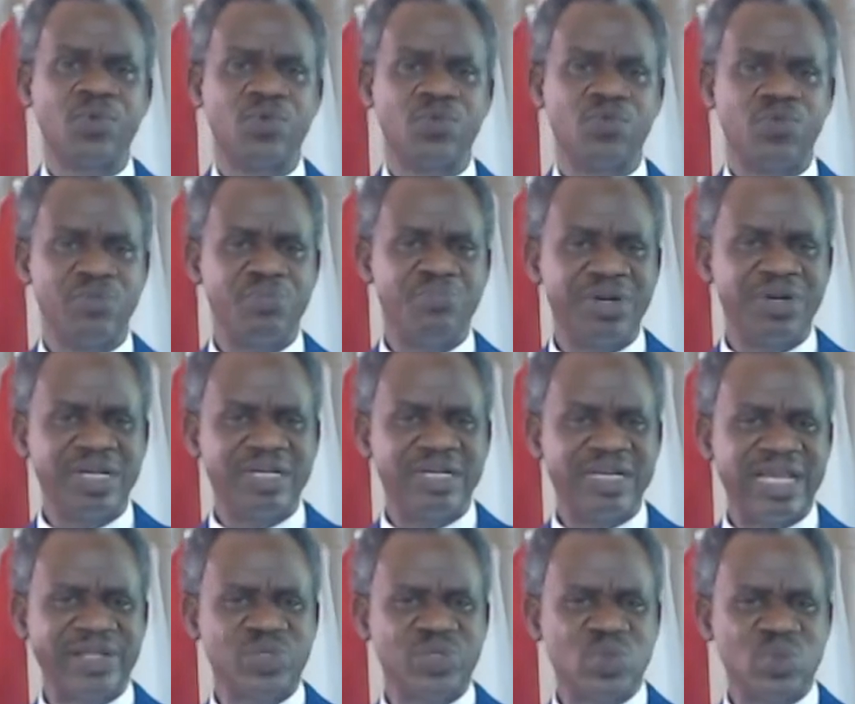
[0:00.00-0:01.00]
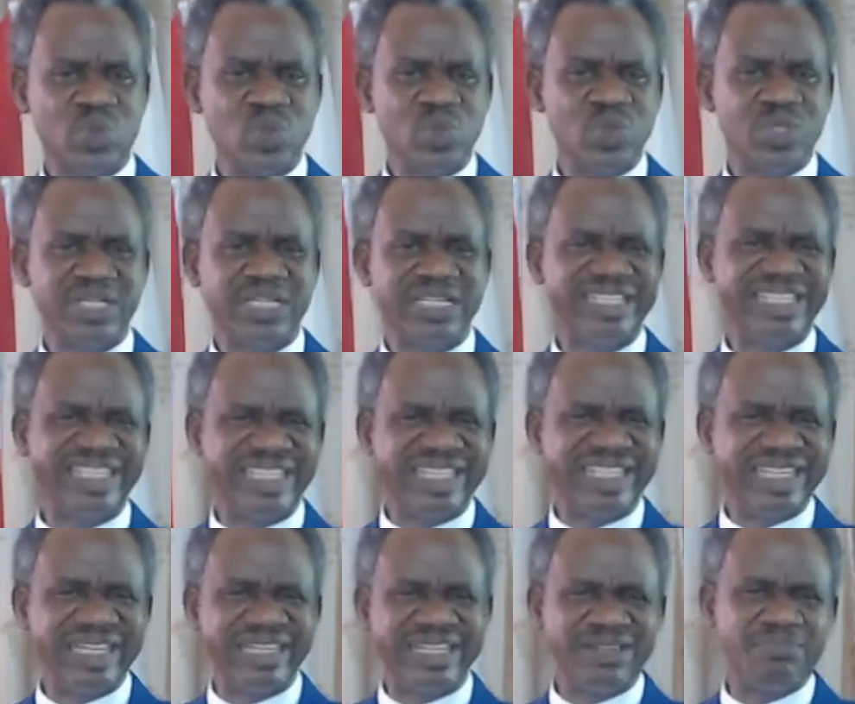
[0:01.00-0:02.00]
will bring that soothing
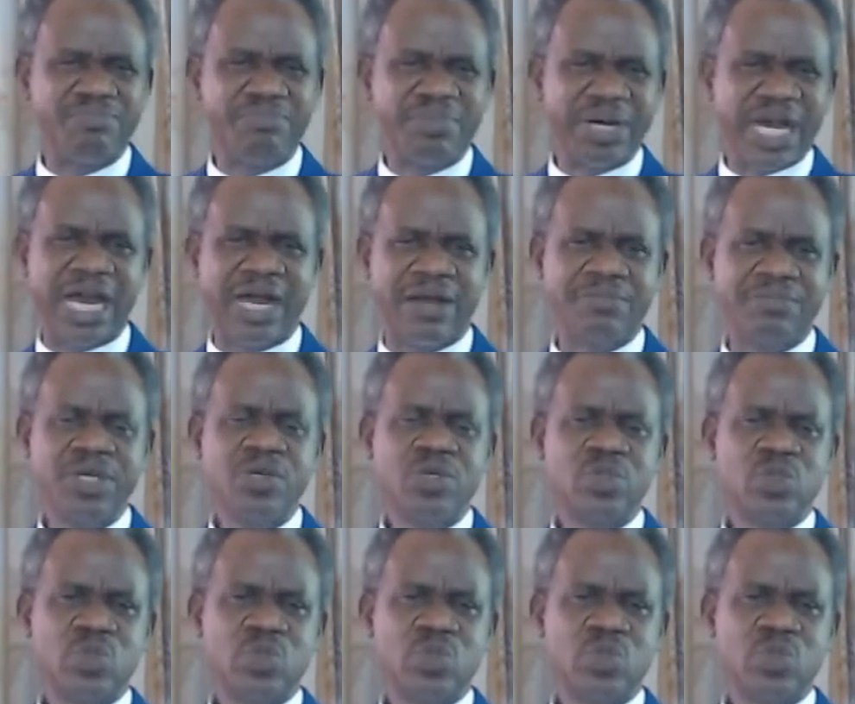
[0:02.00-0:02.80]
healing balm